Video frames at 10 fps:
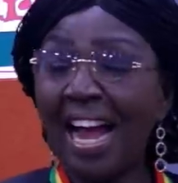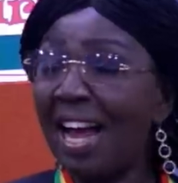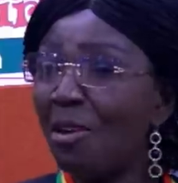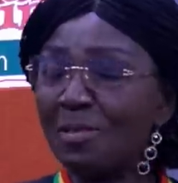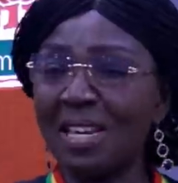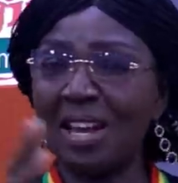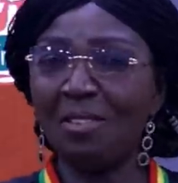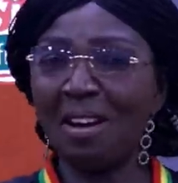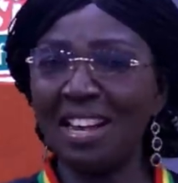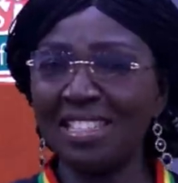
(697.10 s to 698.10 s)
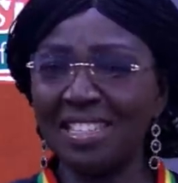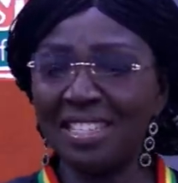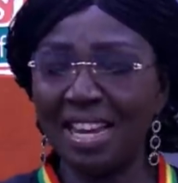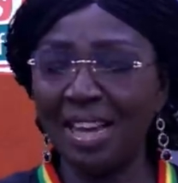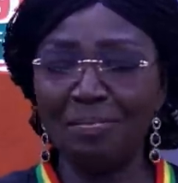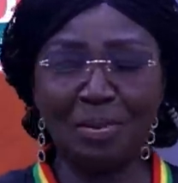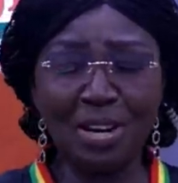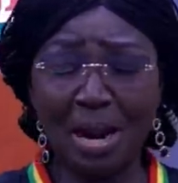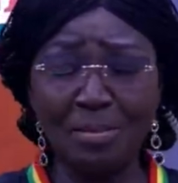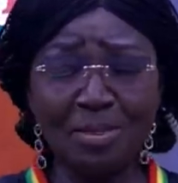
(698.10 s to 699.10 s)
I'm sad lawyer city
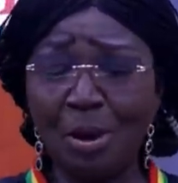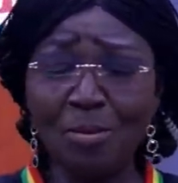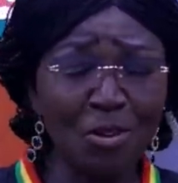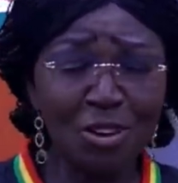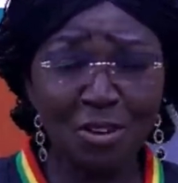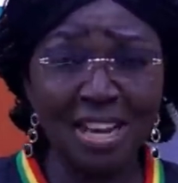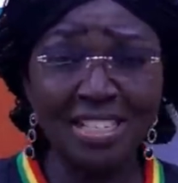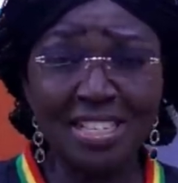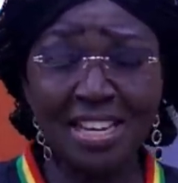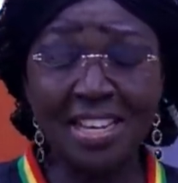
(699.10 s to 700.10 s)
program no I'm cost right here.